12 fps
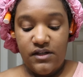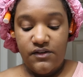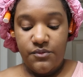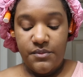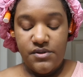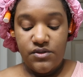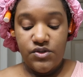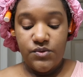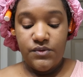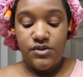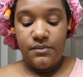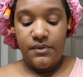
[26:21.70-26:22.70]
time for me to
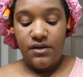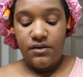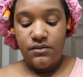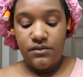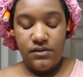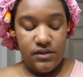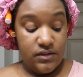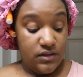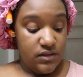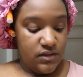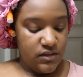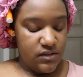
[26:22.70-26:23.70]
switch them out and
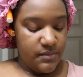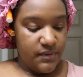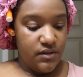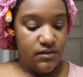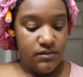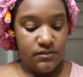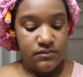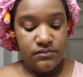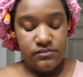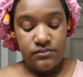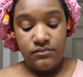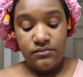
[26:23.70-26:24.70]
get another pair,
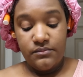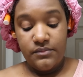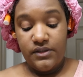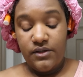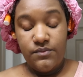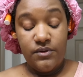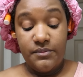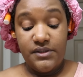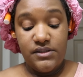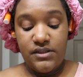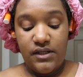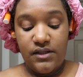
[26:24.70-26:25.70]
but that won't be
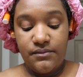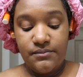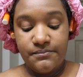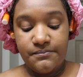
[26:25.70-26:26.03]
today.